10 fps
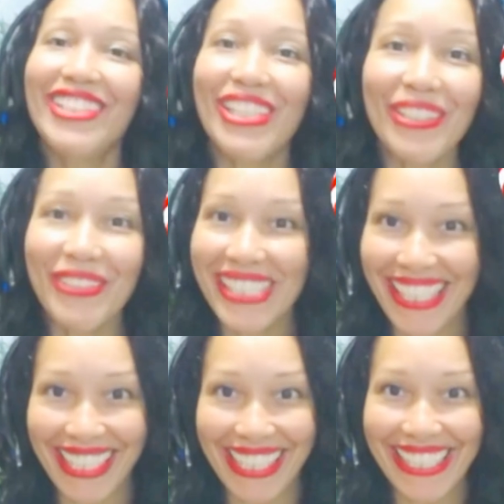You
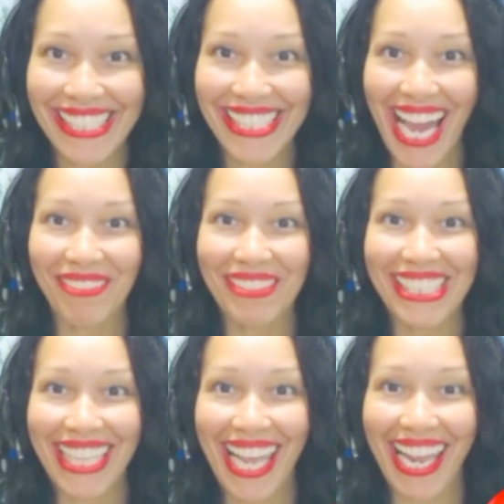did a good job
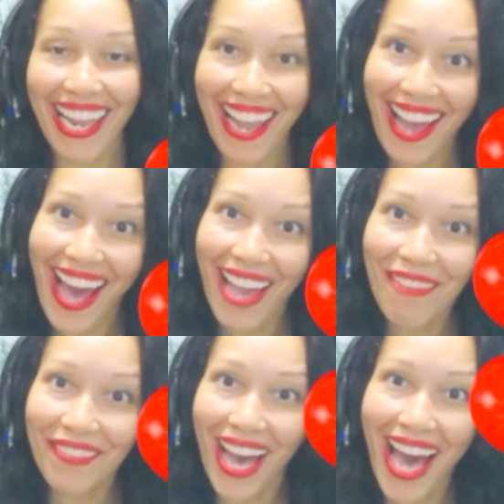today.
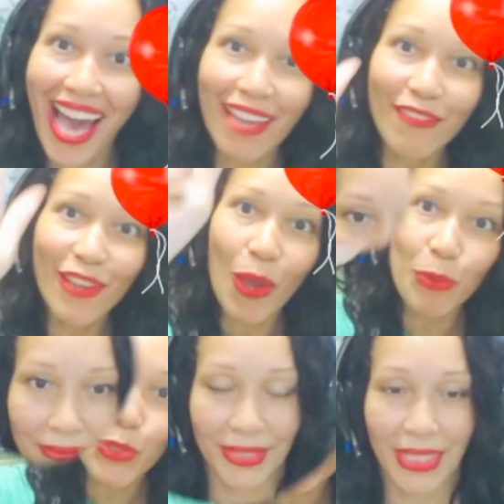High five.
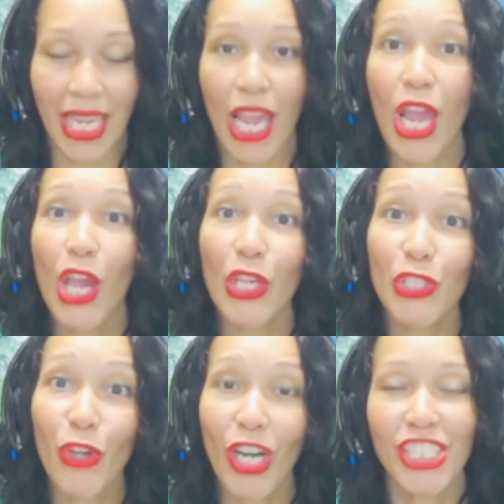
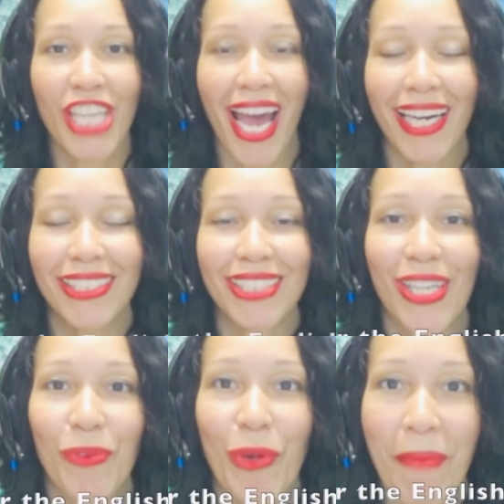Your child
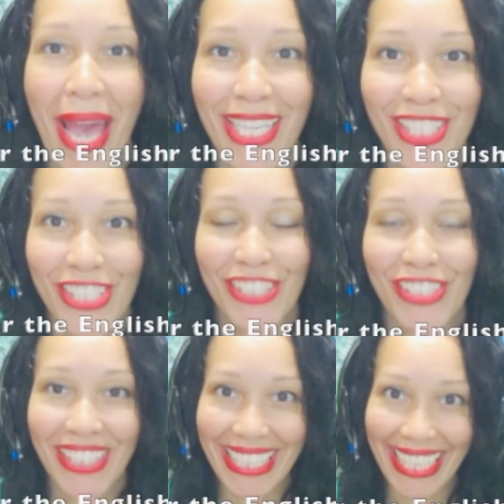will
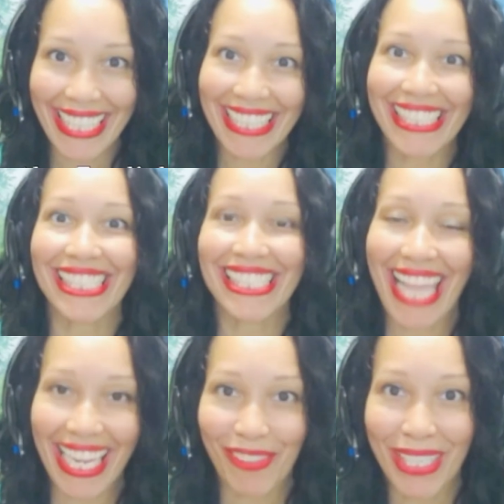master the English
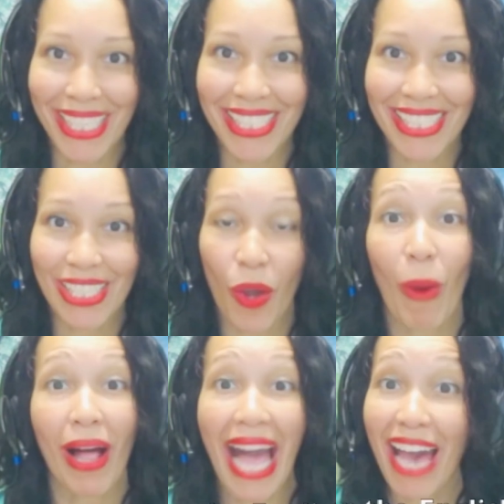language
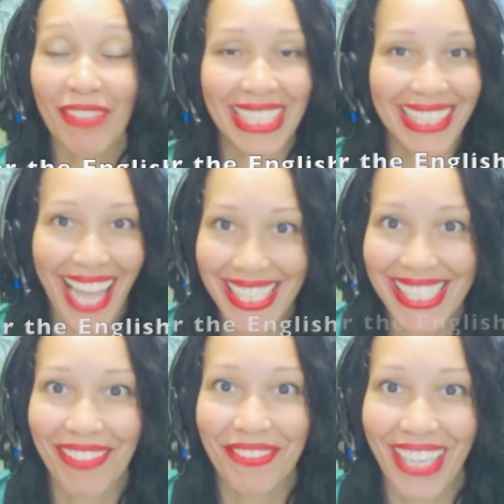while having
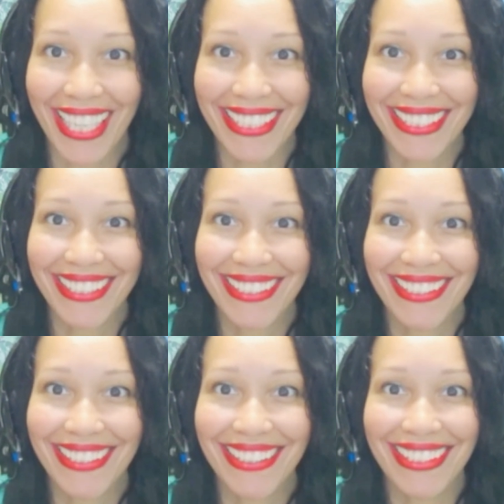lots of fun.
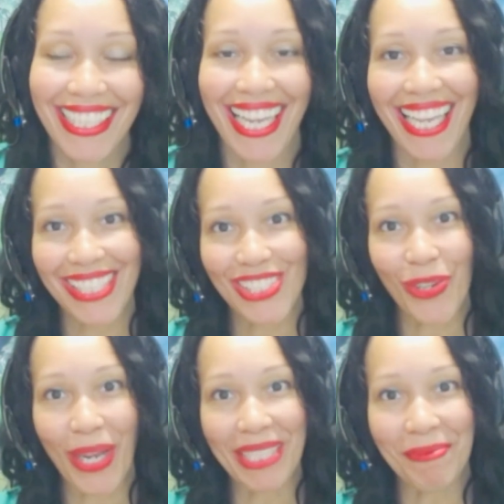
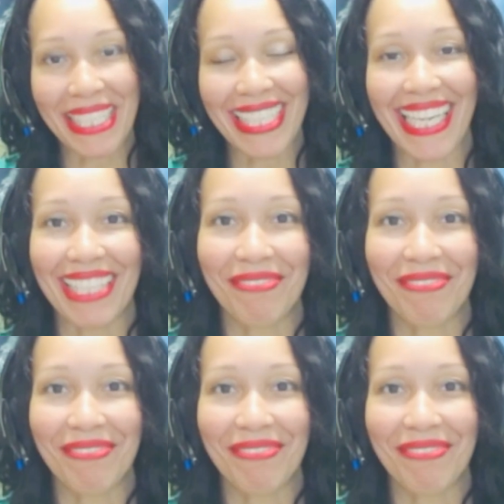Join me in